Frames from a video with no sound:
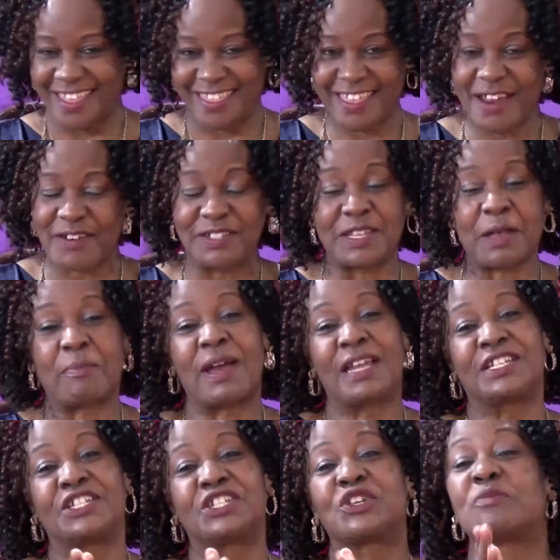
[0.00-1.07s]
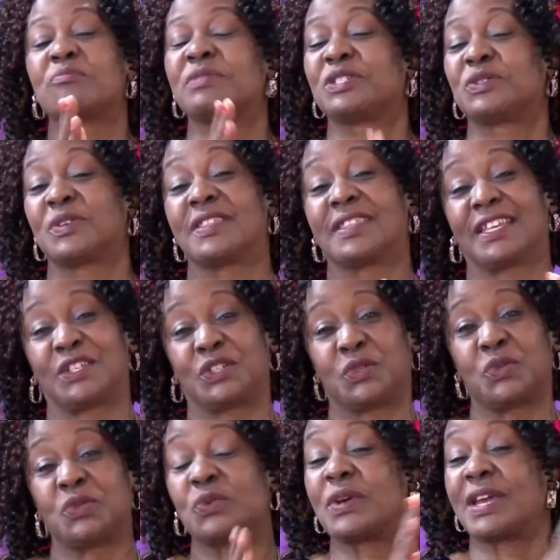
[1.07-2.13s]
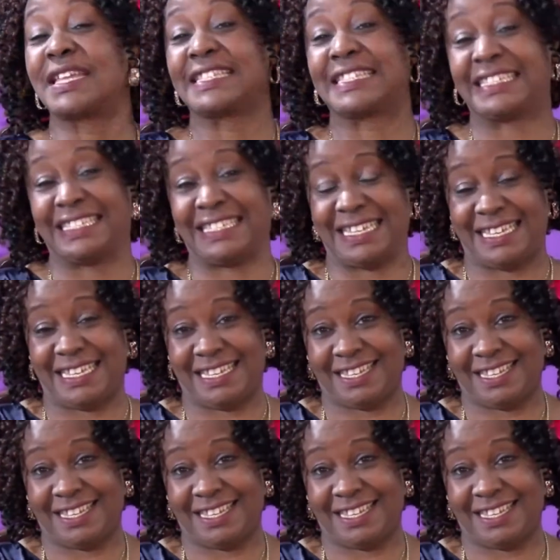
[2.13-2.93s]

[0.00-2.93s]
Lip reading: There is a partition between the two. You can see